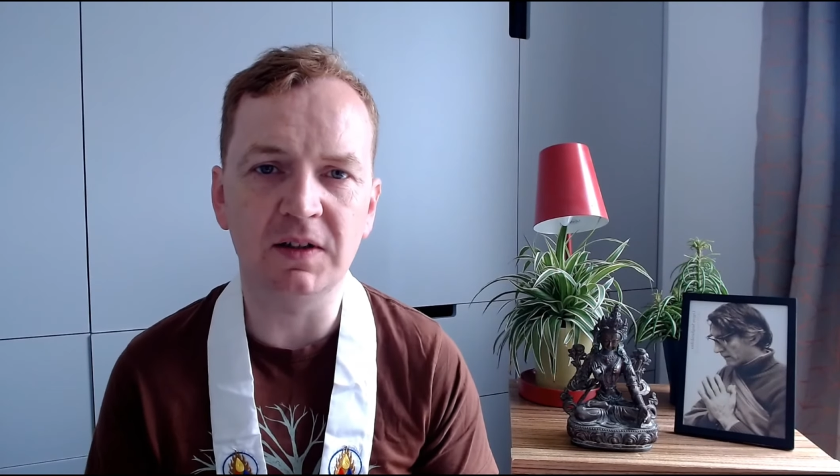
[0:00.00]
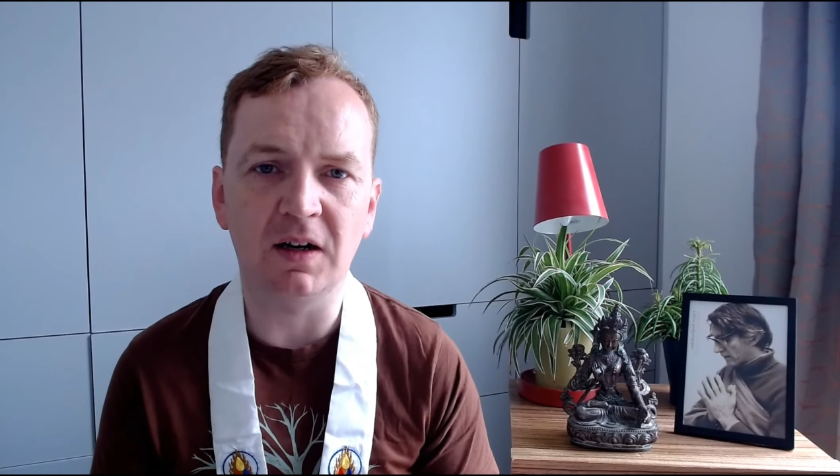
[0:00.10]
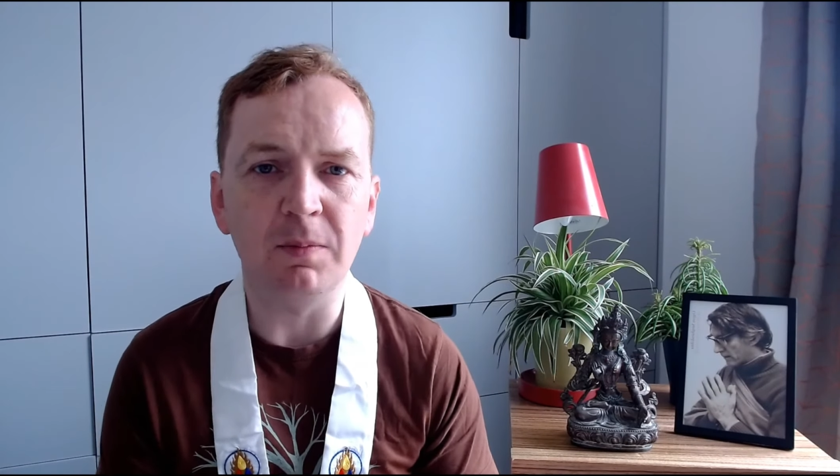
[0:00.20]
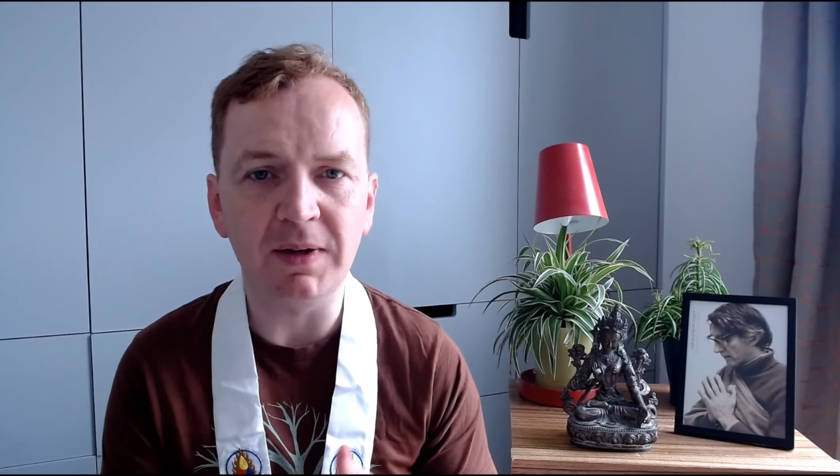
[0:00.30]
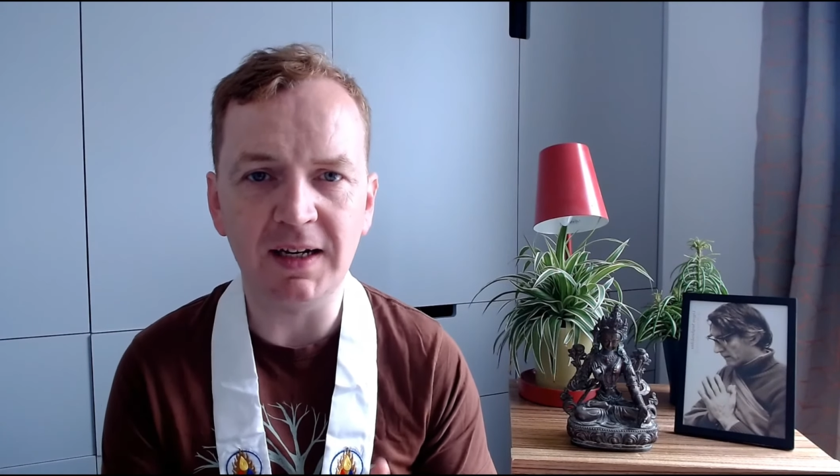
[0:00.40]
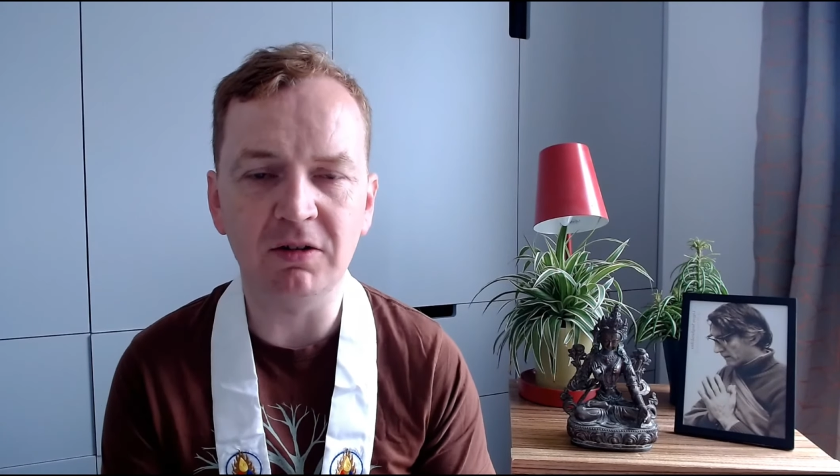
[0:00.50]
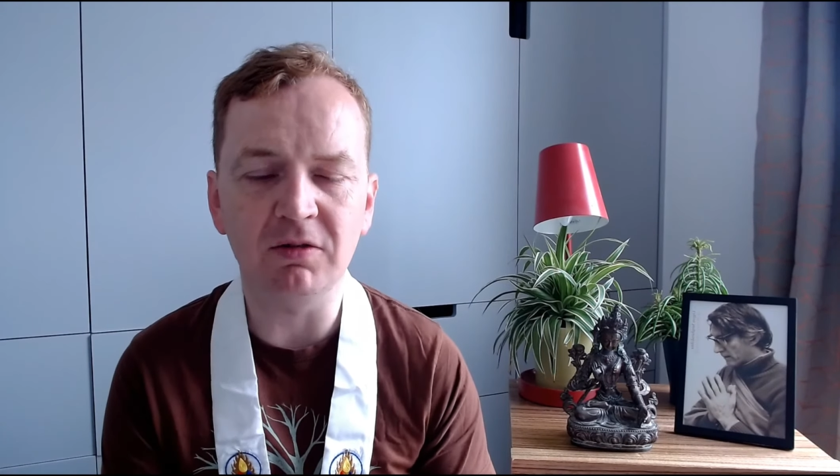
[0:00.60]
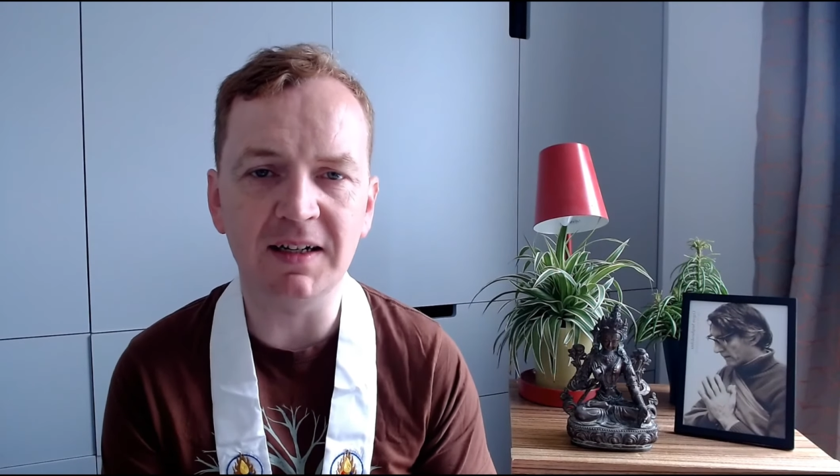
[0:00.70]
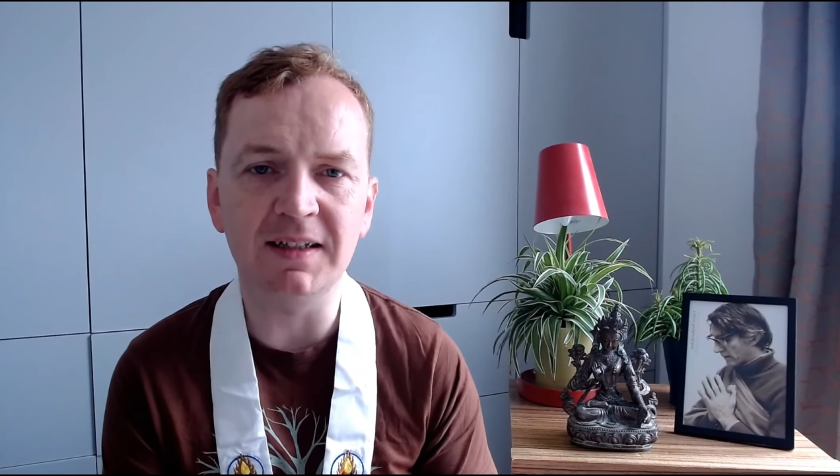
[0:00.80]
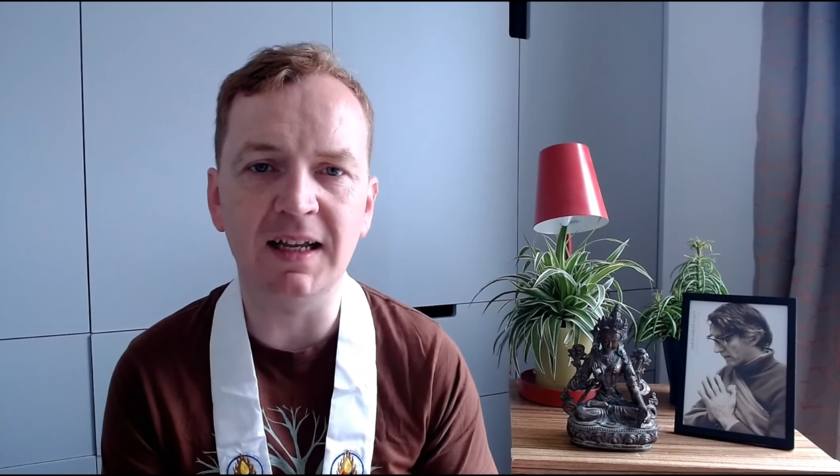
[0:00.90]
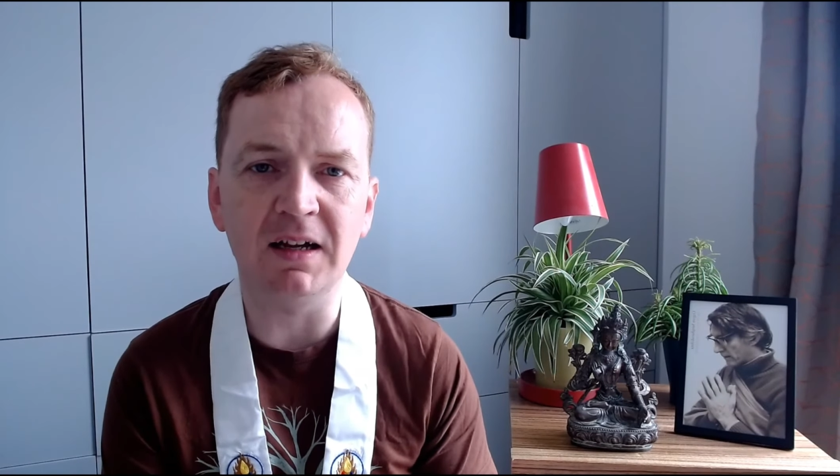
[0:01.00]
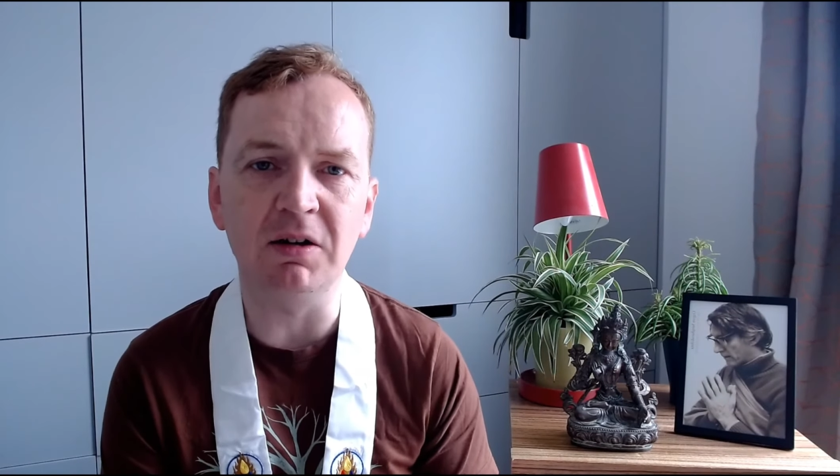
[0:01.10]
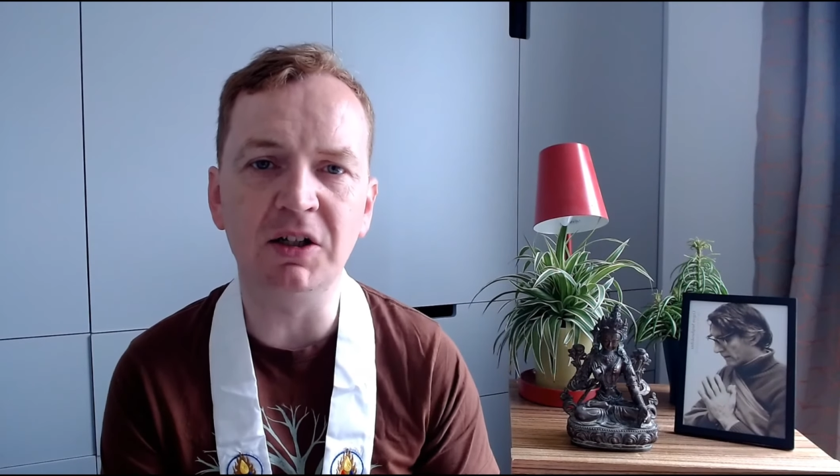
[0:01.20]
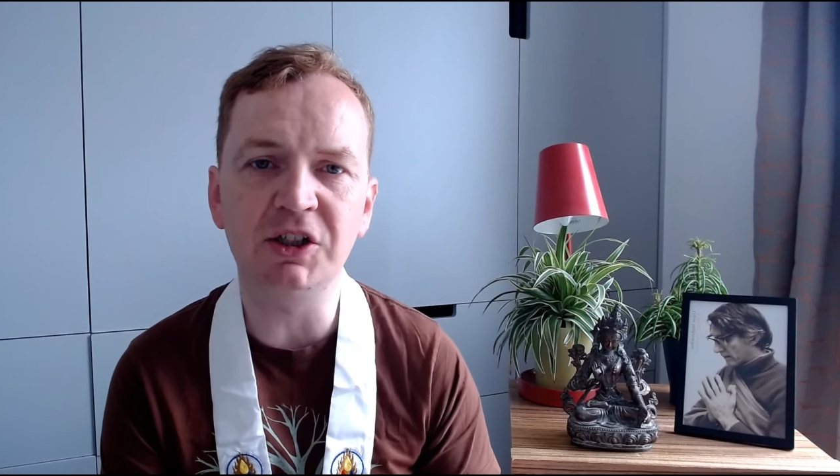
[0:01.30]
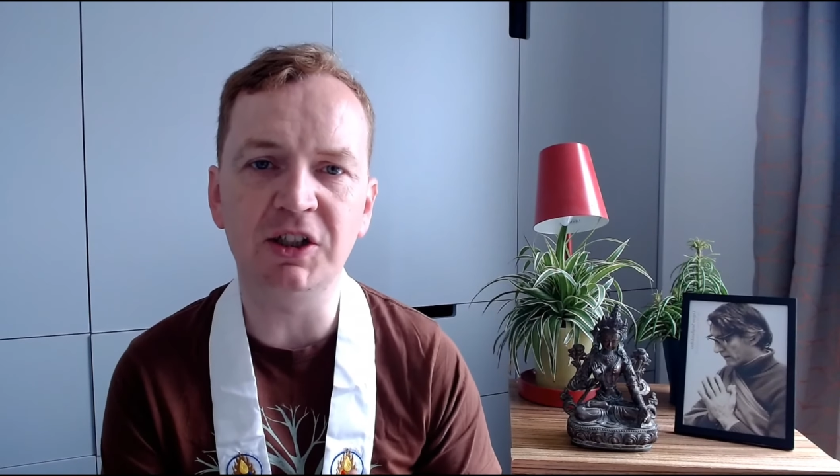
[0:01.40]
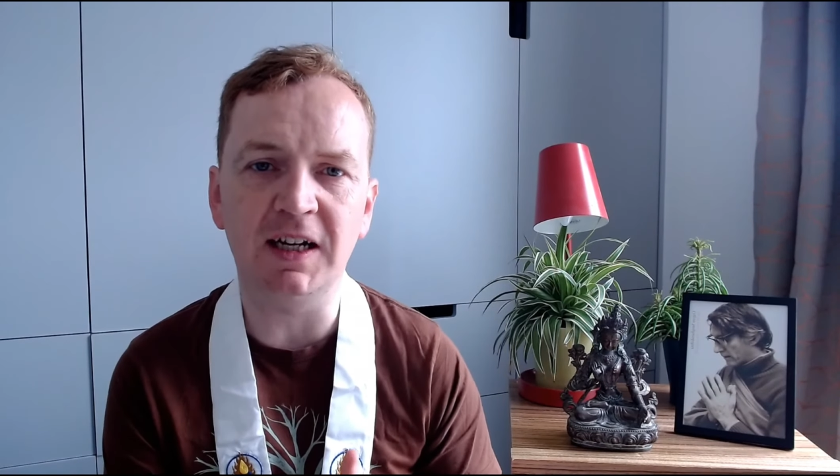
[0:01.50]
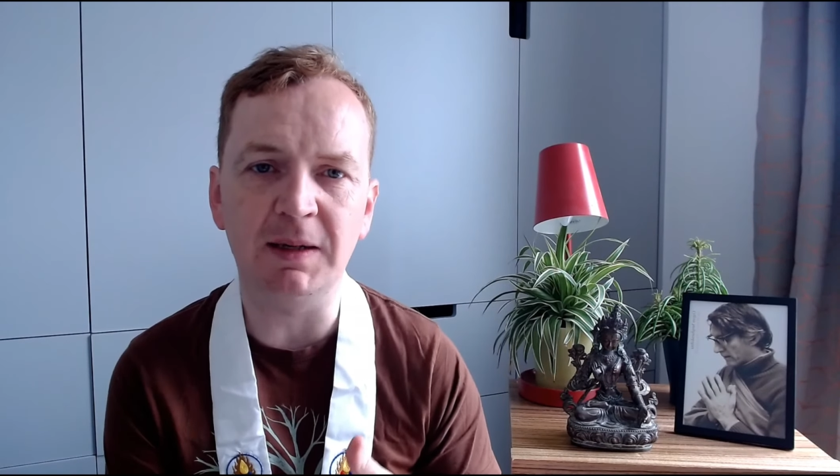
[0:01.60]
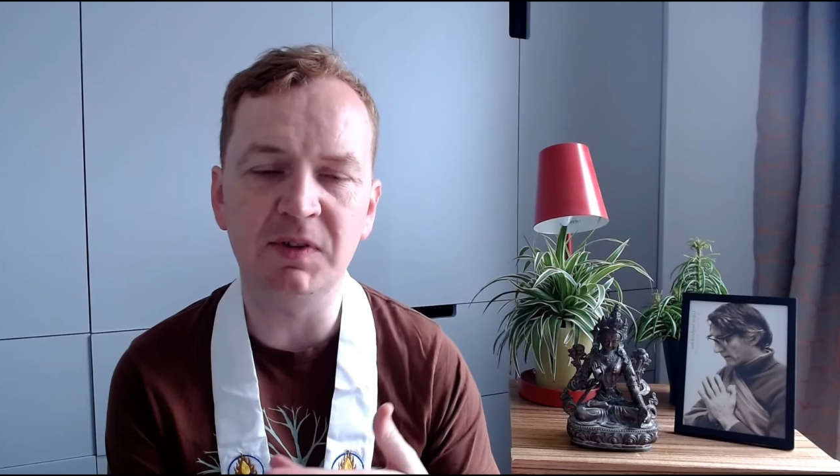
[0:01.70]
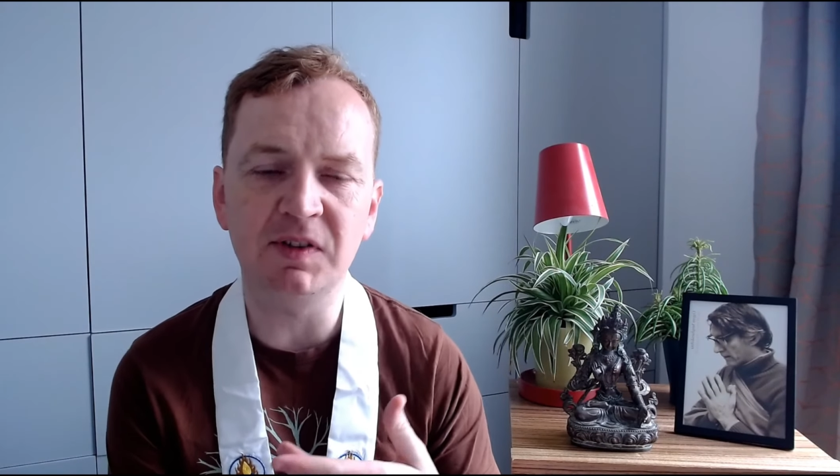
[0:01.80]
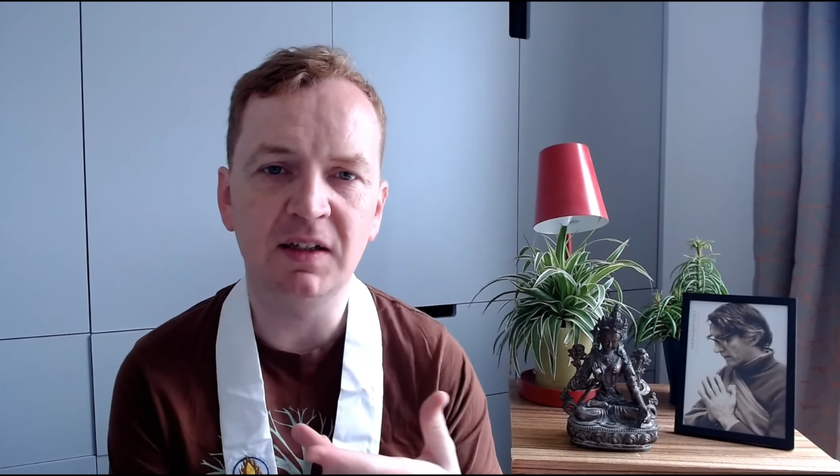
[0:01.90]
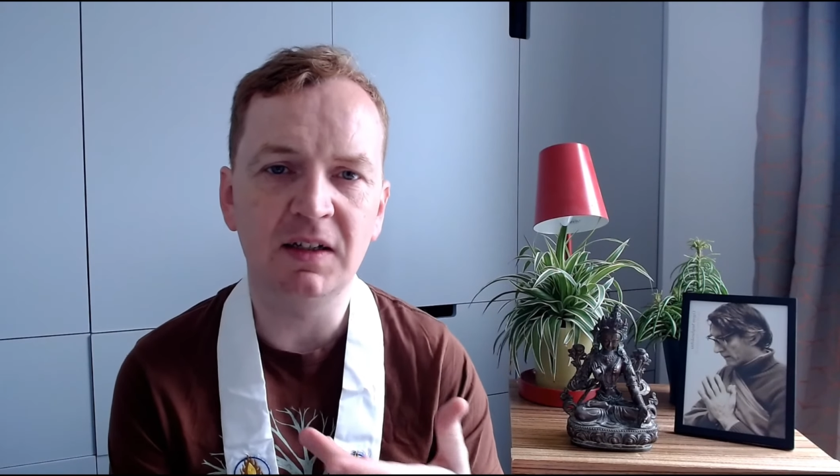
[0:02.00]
our being right now, shapes